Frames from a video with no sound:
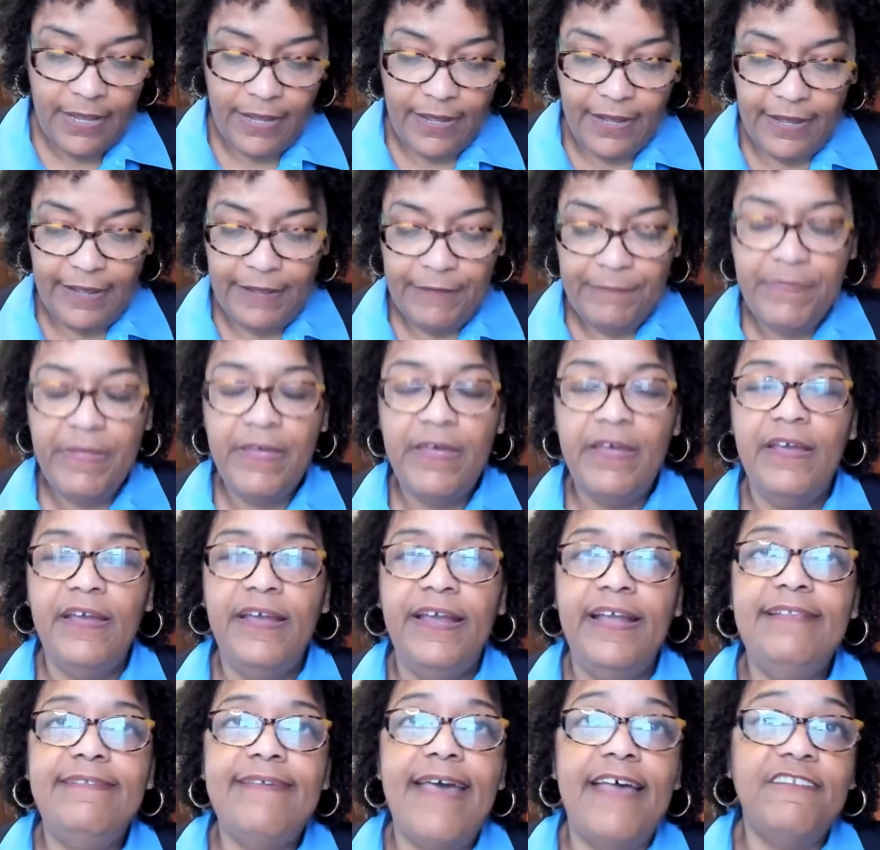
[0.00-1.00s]
um,
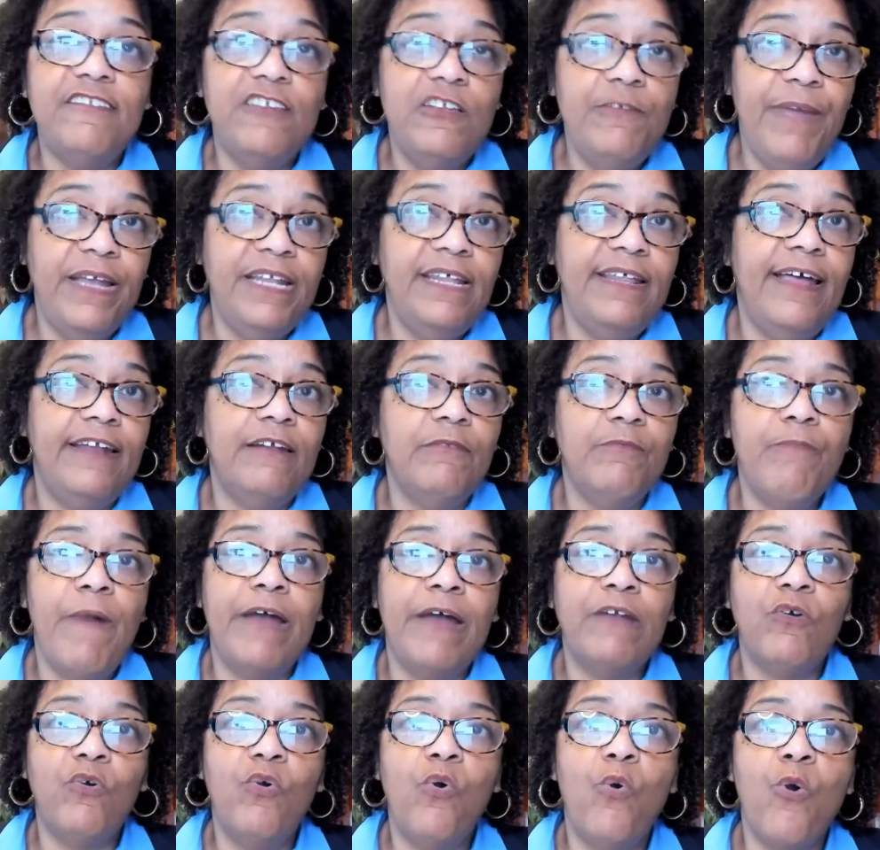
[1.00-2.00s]
it's estimated that
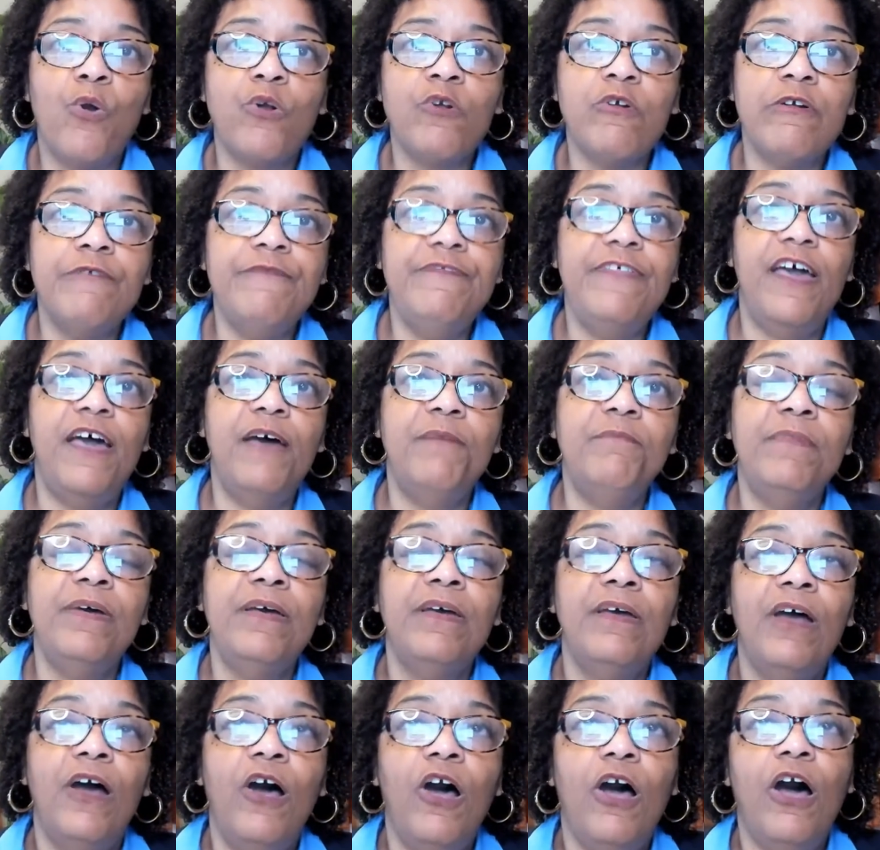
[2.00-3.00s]
about a quarter of them
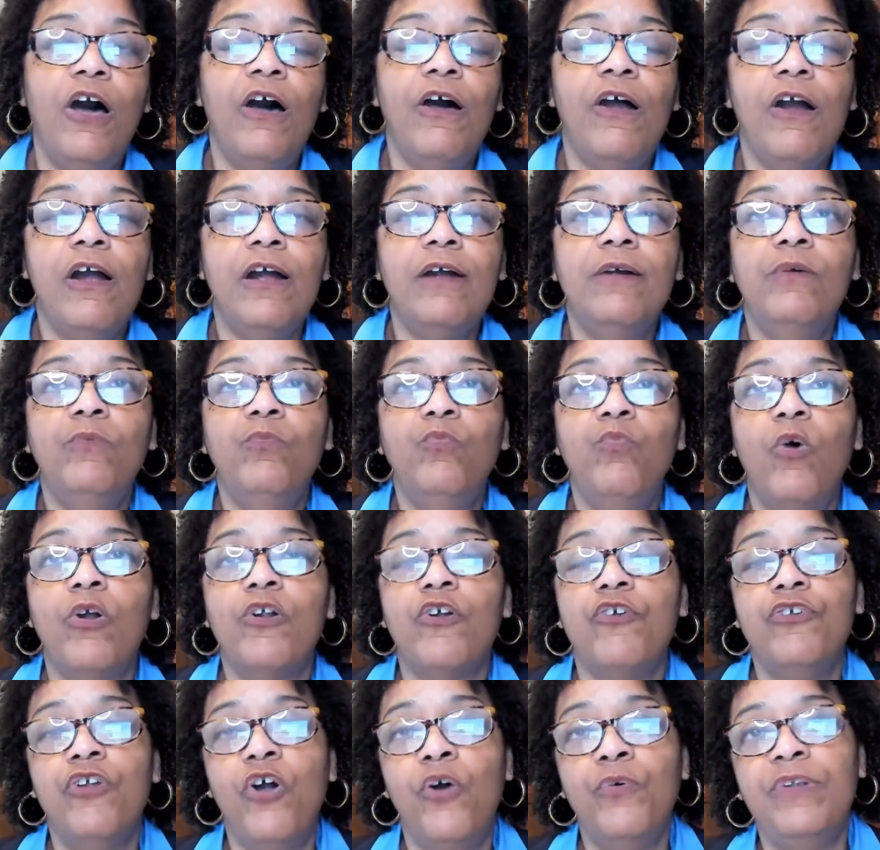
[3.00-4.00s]
are what
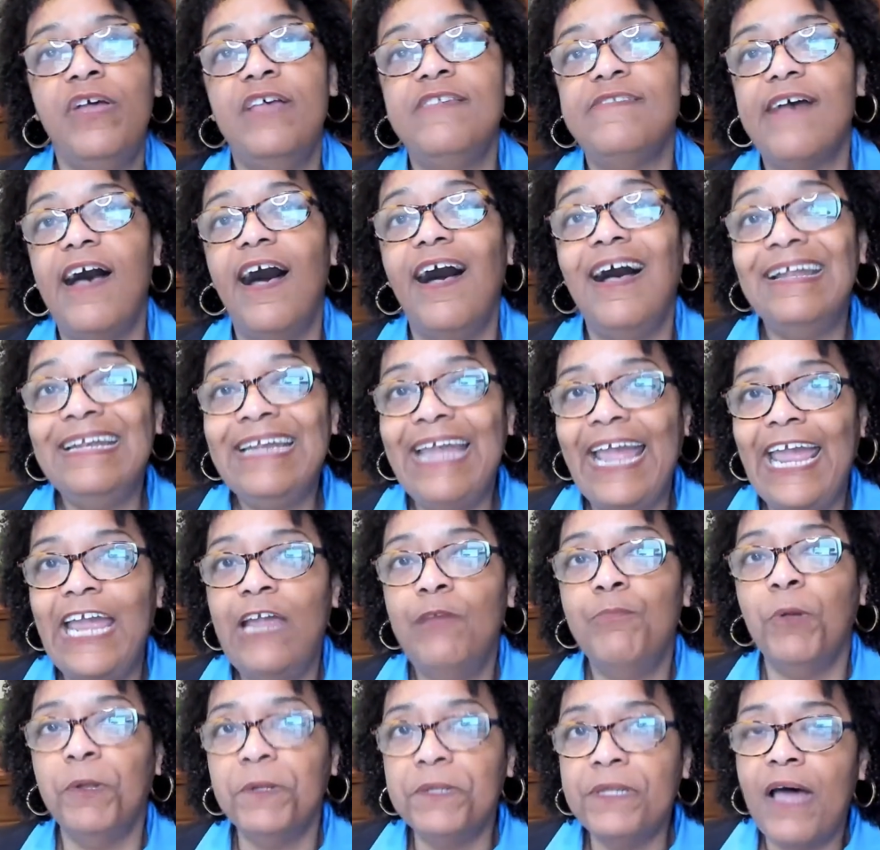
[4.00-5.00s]
are known as
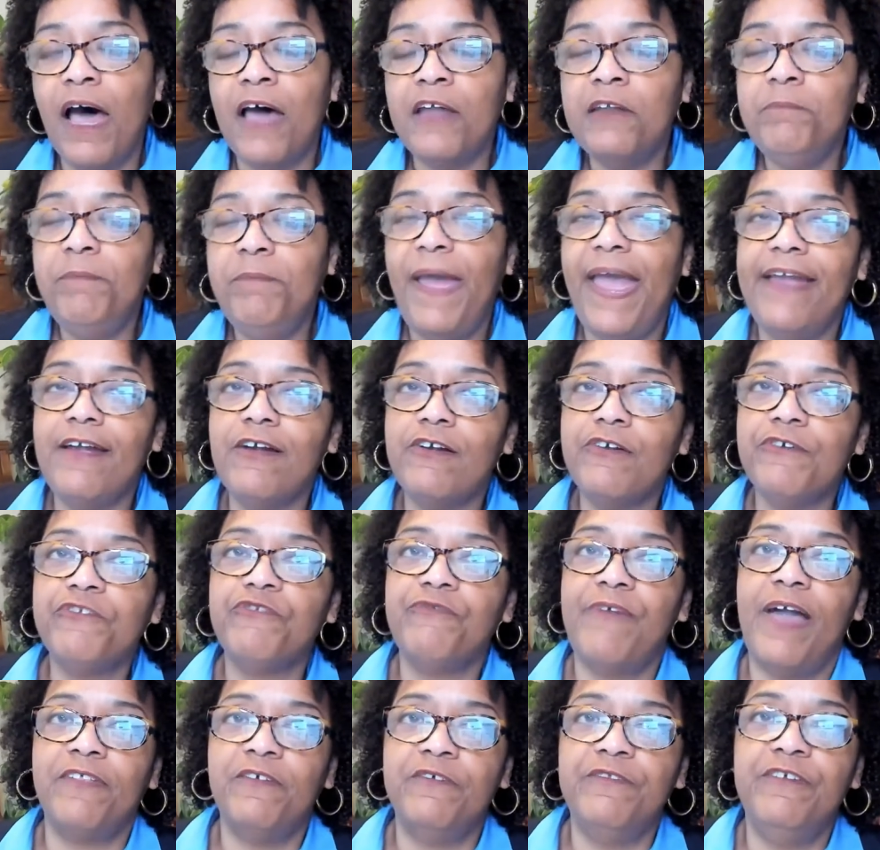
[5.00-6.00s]
unable
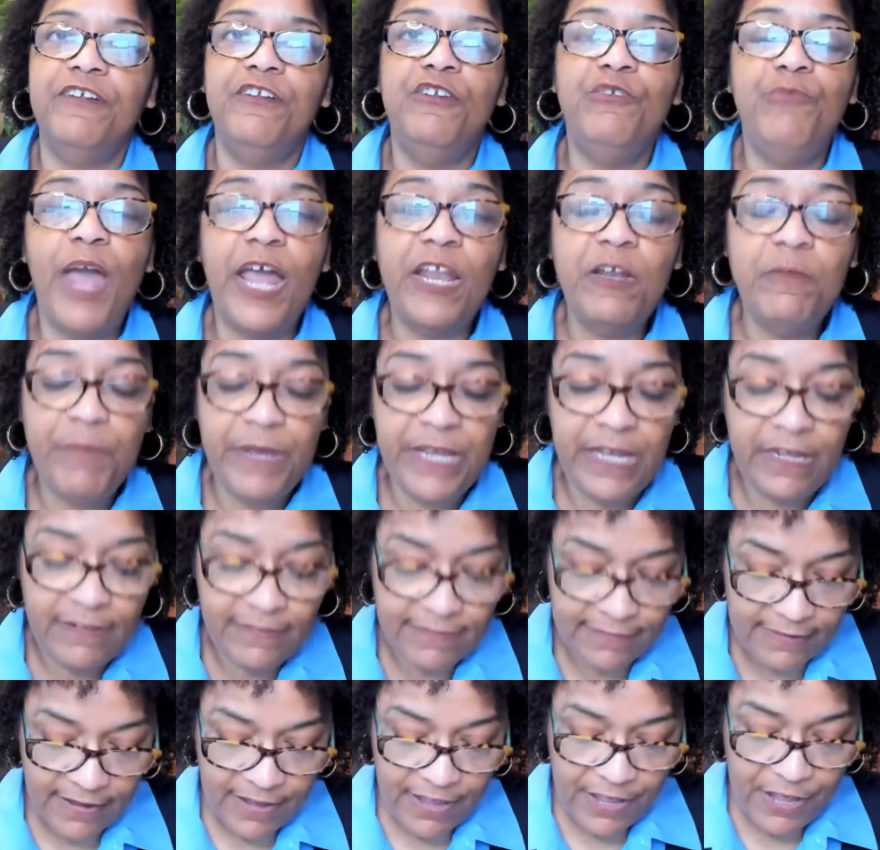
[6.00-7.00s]
non-payers rather than
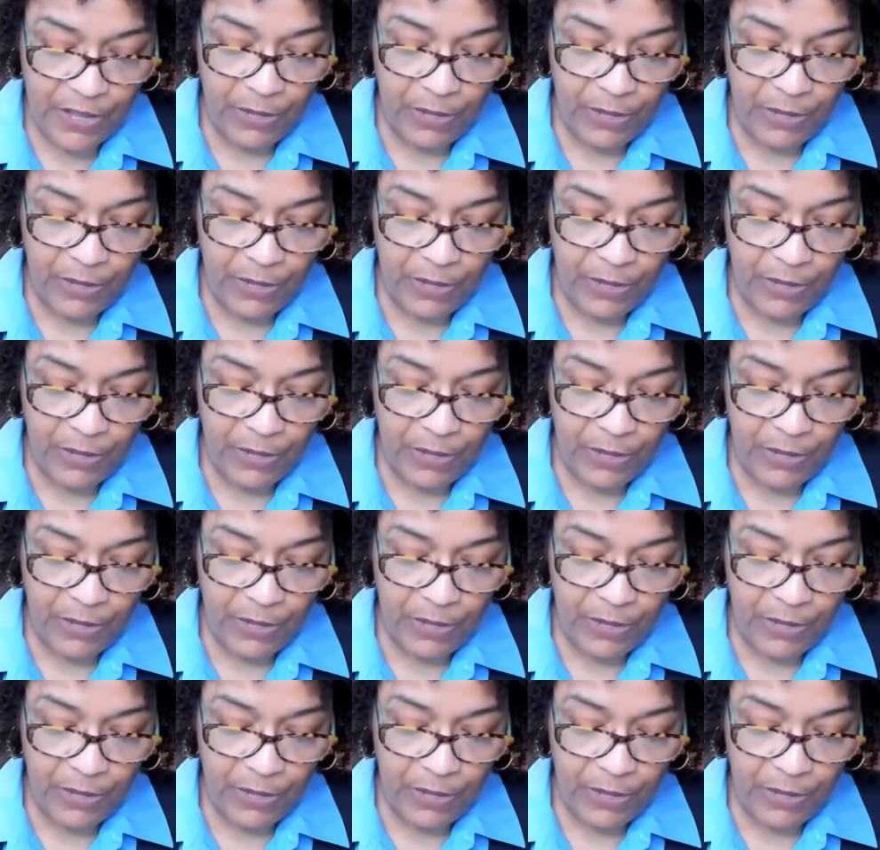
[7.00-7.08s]
deadbeats,